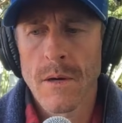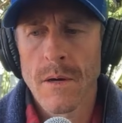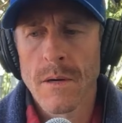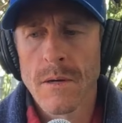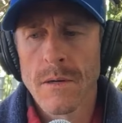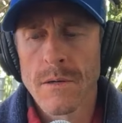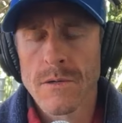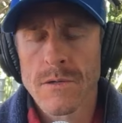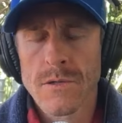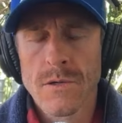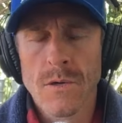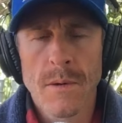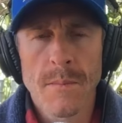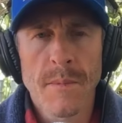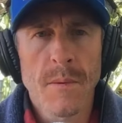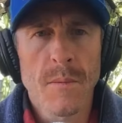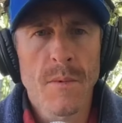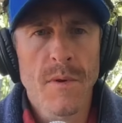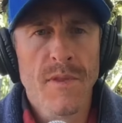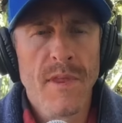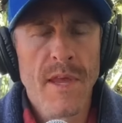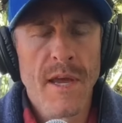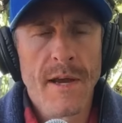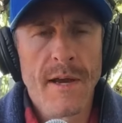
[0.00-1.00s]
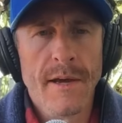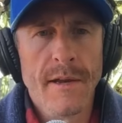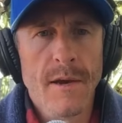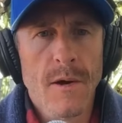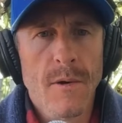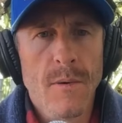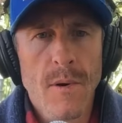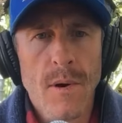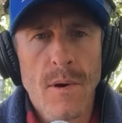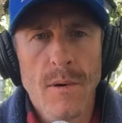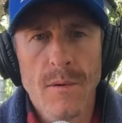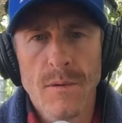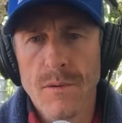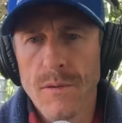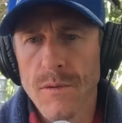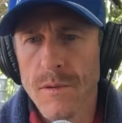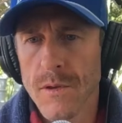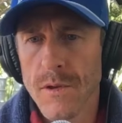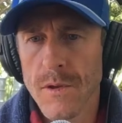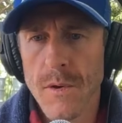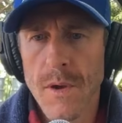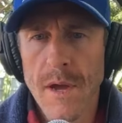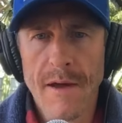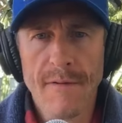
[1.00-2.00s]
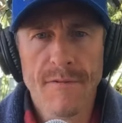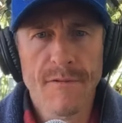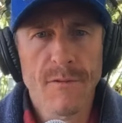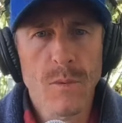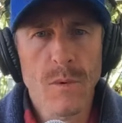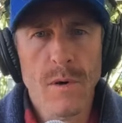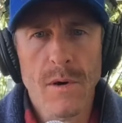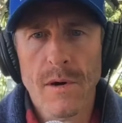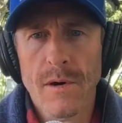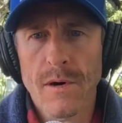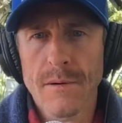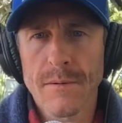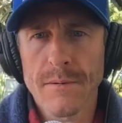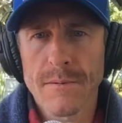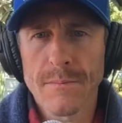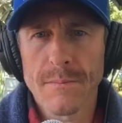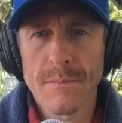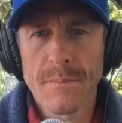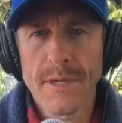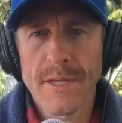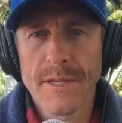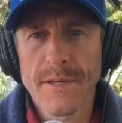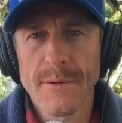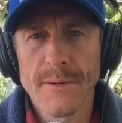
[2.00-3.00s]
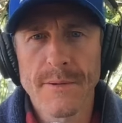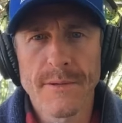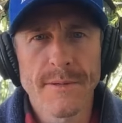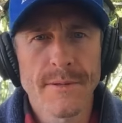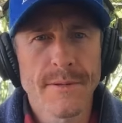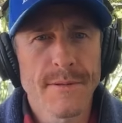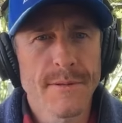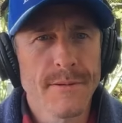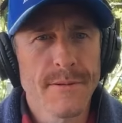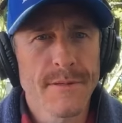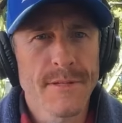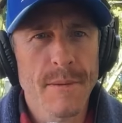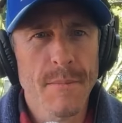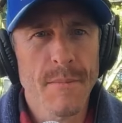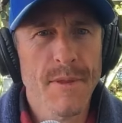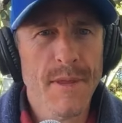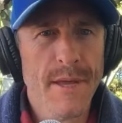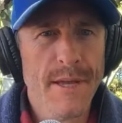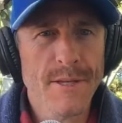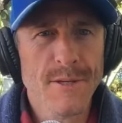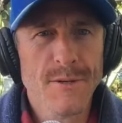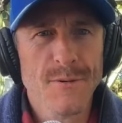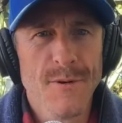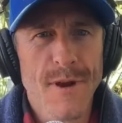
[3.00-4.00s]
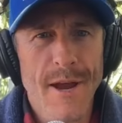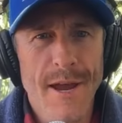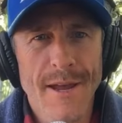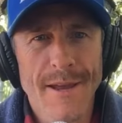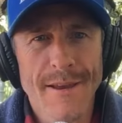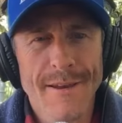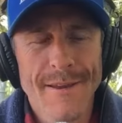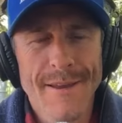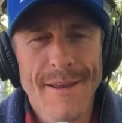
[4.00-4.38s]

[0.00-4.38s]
So, I mean, with that kind of growth, you have to all be doing some things right.